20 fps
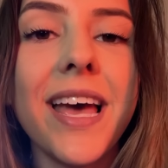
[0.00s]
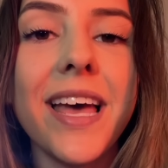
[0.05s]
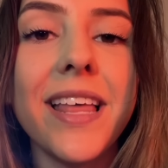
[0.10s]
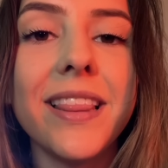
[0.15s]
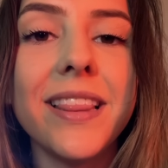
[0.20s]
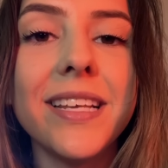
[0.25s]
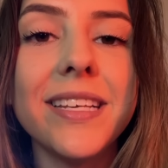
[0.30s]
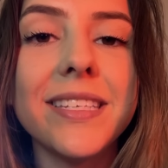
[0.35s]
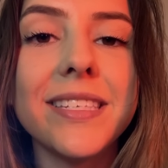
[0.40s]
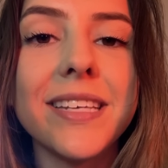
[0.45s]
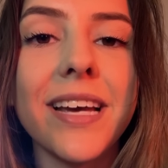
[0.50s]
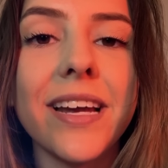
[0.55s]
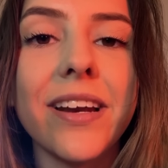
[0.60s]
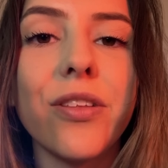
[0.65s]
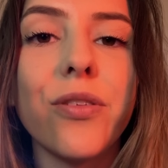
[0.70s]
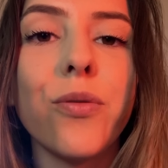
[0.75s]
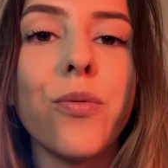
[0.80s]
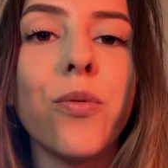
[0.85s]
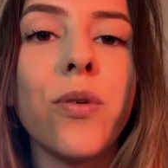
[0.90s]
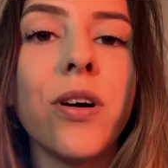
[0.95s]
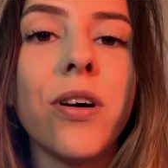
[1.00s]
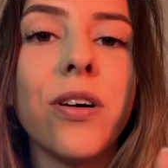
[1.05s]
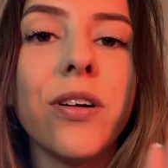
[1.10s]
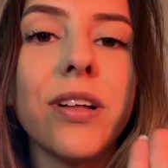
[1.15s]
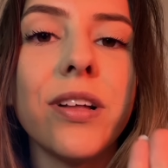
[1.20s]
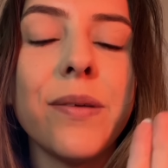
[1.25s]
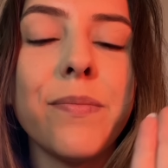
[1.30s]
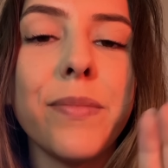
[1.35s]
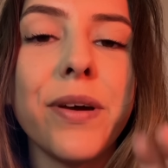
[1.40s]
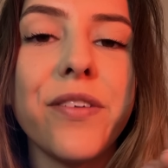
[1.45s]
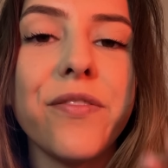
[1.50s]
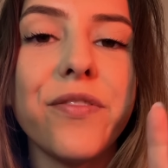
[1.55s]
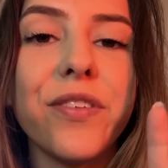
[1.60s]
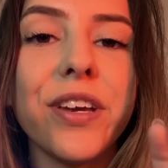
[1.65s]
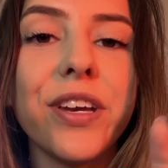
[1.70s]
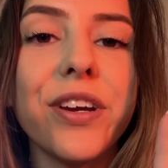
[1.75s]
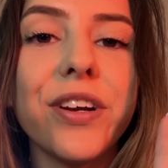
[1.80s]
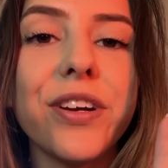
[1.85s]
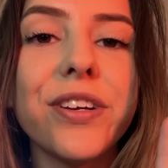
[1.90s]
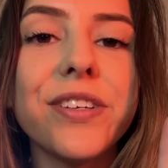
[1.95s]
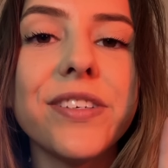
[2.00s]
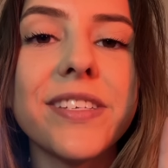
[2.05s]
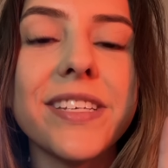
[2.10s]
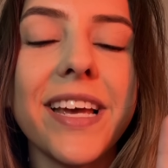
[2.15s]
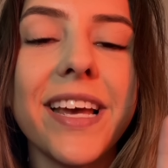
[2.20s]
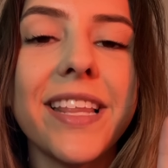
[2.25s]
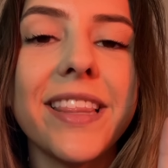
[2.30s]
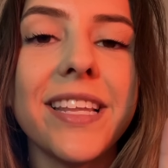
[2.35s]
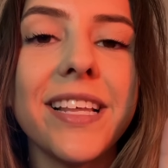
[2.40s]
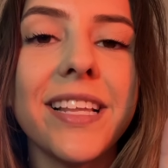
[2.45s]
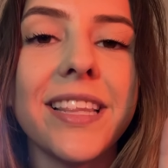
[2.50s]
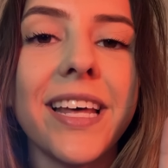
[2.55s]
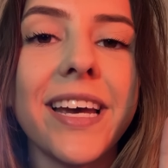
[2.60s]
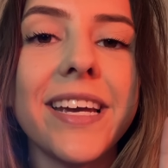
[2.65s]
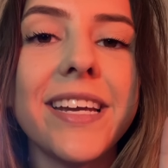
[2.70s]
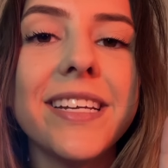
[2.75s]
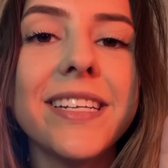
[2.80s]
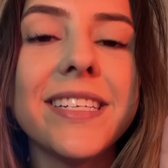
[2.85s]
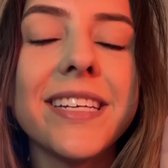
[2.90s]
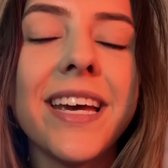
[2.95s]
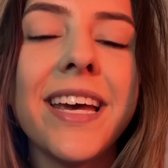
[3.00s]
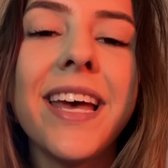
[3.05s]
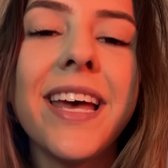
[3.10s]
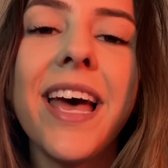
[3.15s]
and this side of the wall and my fingers and the light